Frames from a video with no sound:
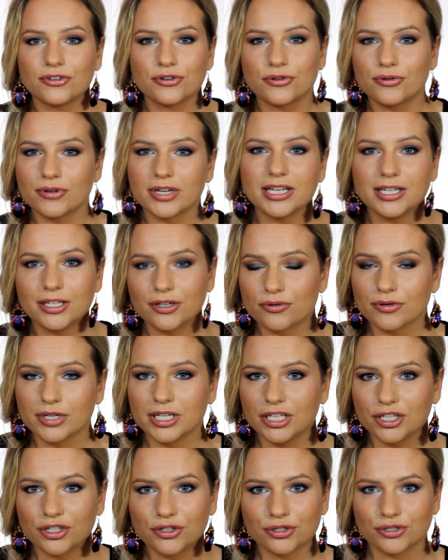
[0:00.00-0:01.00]

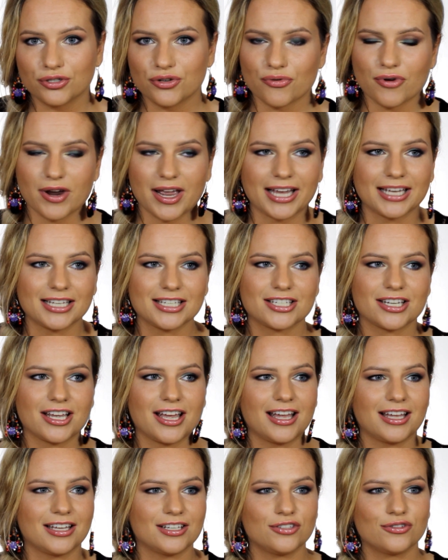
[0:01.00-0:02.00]
really good
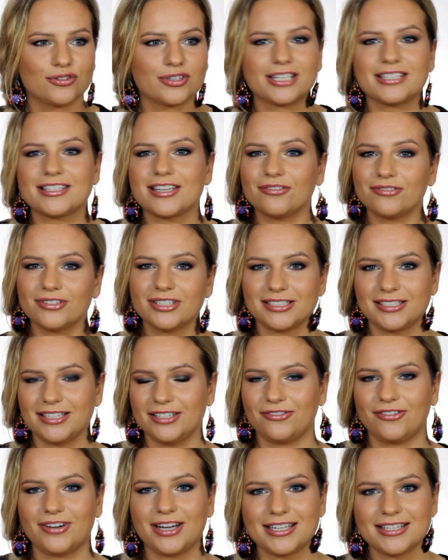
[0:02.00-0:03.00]
range and you can
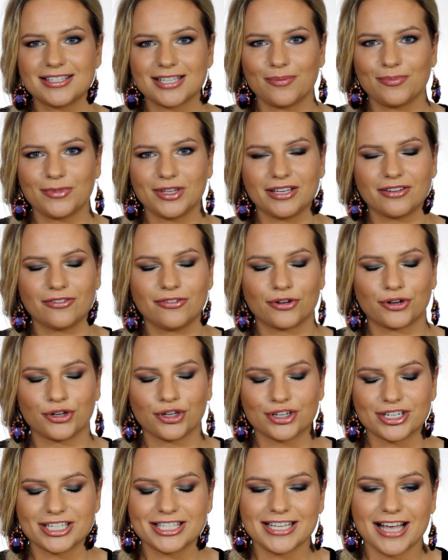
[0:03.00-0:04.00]
definitely find something
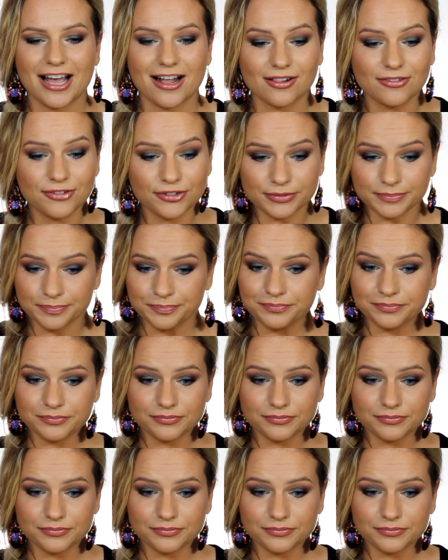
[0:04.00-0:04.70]
for yourself.